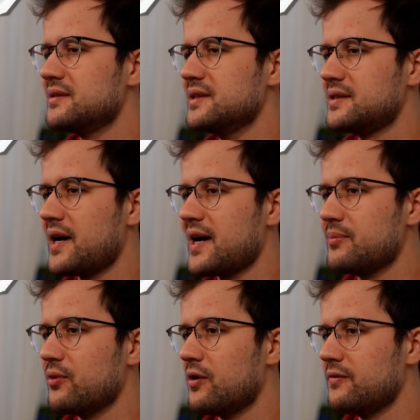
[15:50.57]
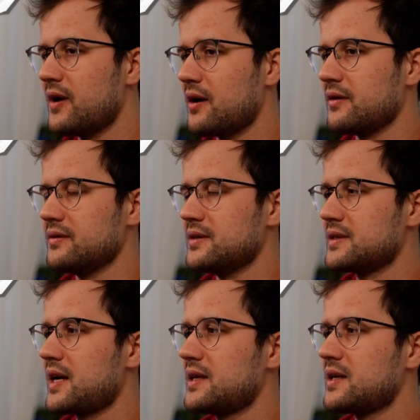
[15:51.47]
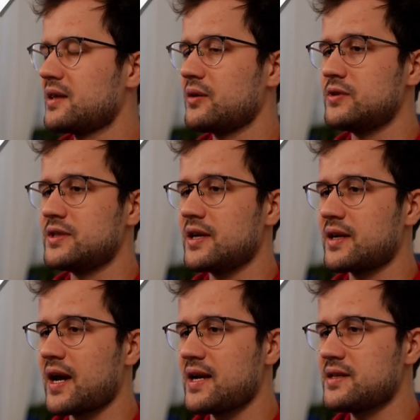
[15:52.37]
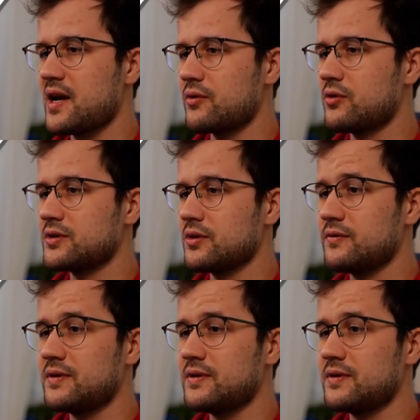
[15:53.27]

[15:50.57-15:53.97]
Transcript: the type of r in this case and then we say case error so if